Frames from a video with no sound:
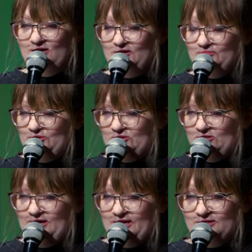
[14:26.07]
And they're
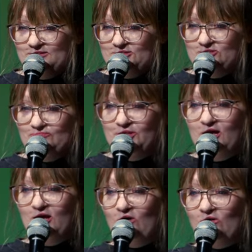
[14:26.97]
like, but
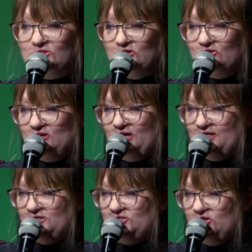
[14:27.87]
then also
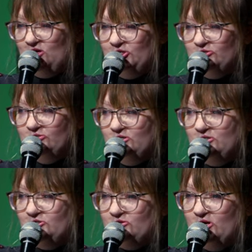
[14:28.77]
like, you know,
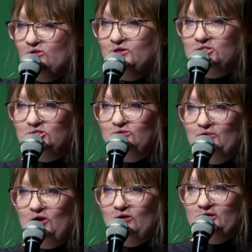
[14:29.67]
you go into the
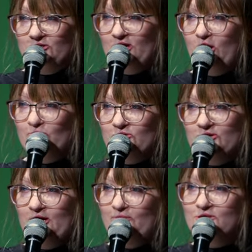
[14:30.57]
boat, and you're like, I'm all
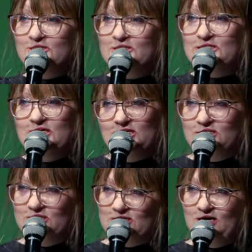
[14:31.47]
right, I'm gonna sit
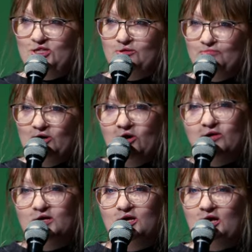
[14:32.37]
inside the
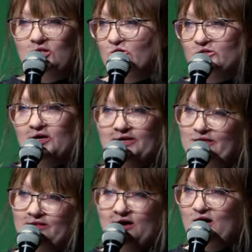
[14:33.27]
boat. And they're
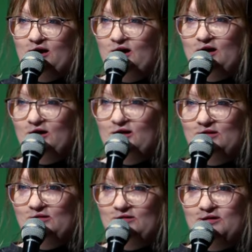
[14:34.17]
like, nah,
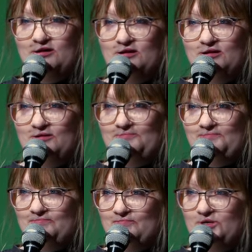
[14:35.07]

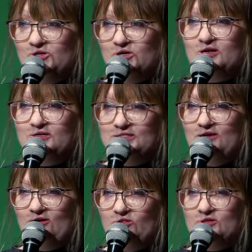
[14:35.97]
you're gonna
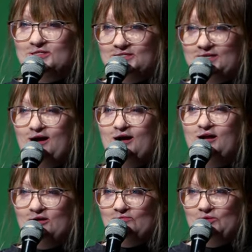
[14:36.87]
sit on the
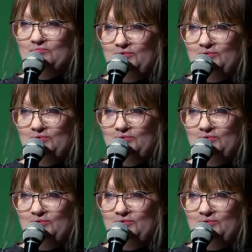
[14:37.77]
side of the